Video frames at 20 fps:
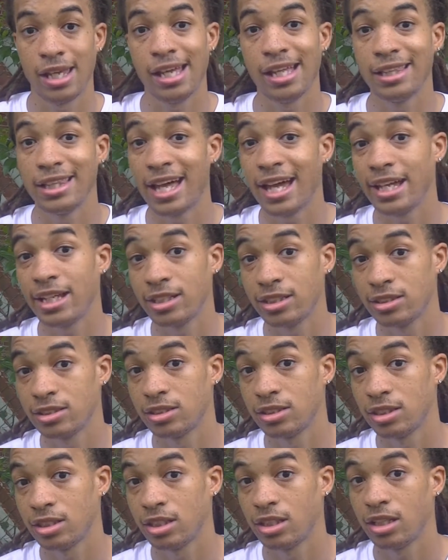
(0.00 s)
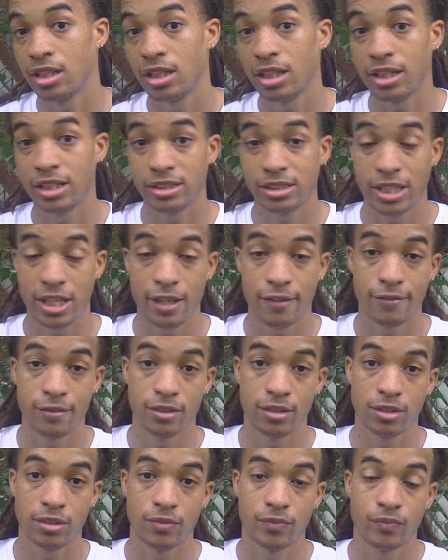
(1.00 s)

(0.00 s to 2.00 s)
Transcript: and light is heaven.